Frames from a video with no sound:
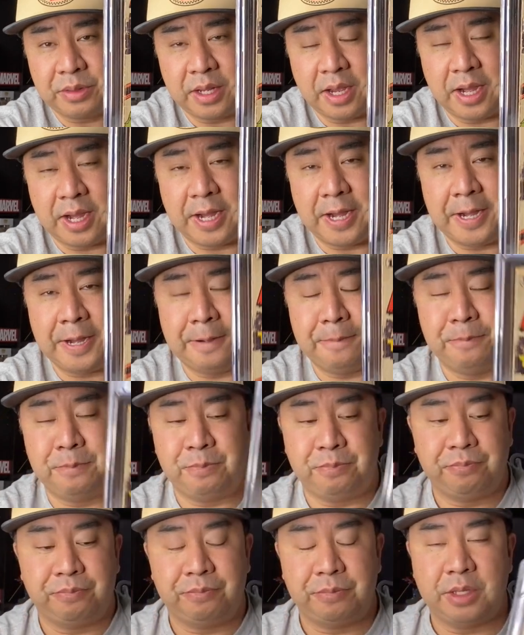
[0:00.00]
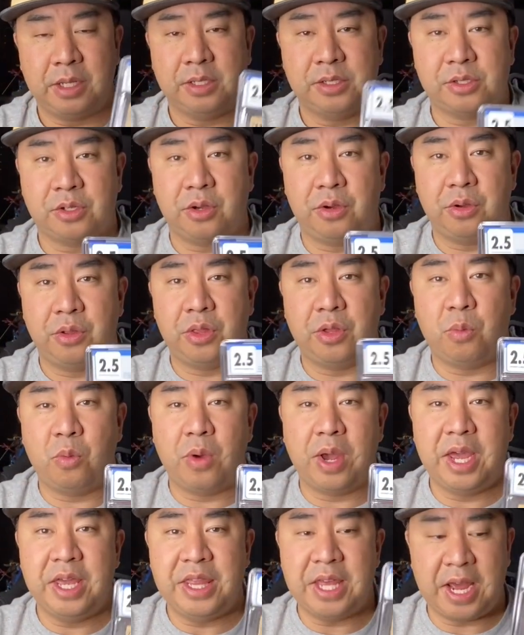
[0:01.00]
So the
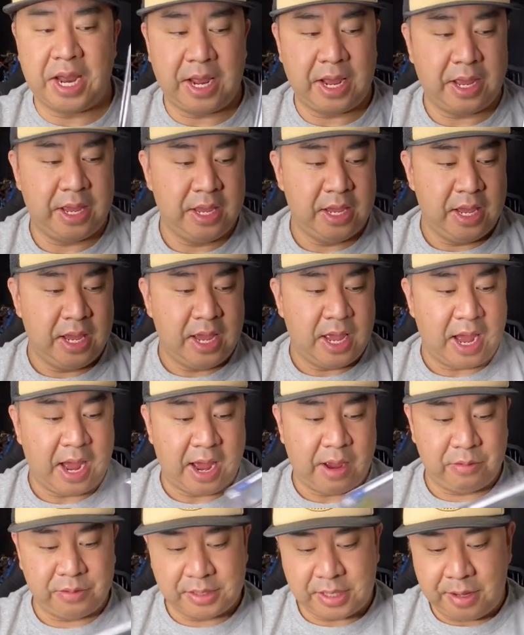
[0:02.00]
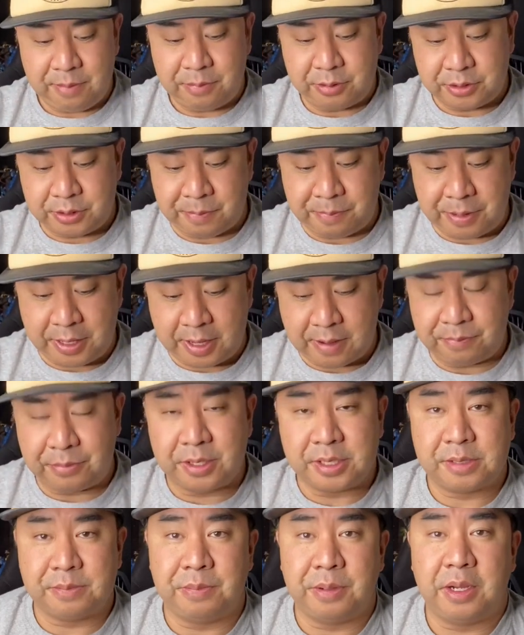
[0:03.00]
way that I was able to pick up
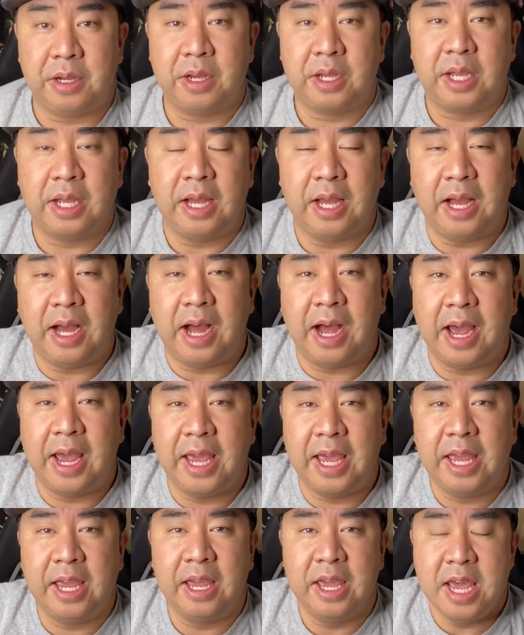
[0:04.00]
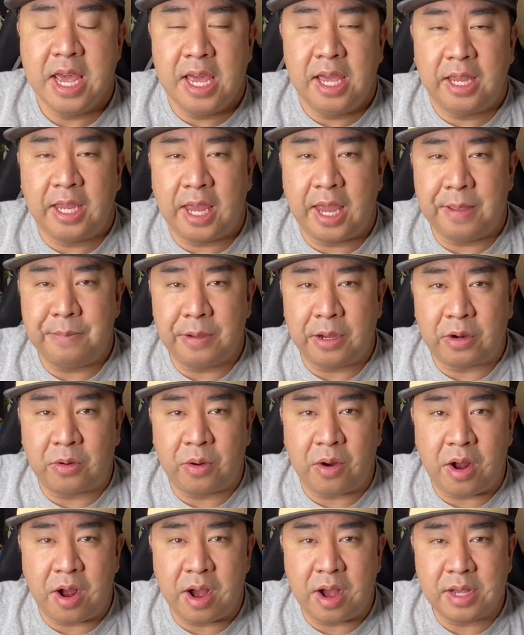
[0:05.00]
this book, I came
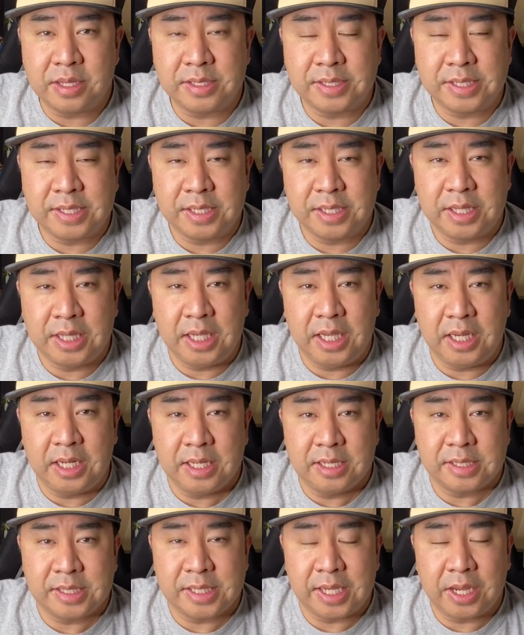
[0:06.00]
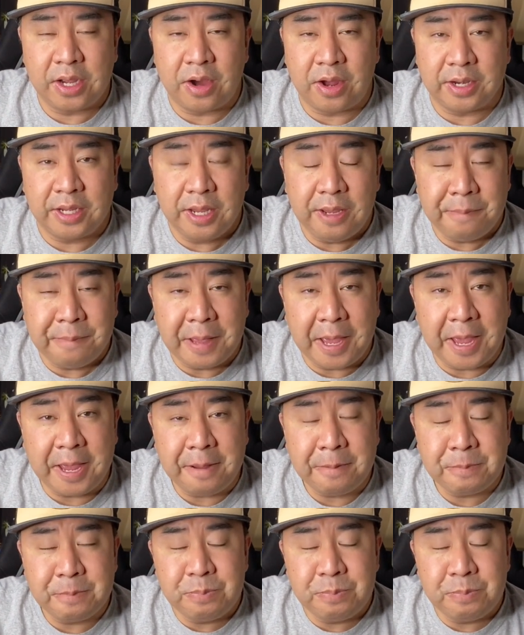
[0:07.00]
across the listing on eBay,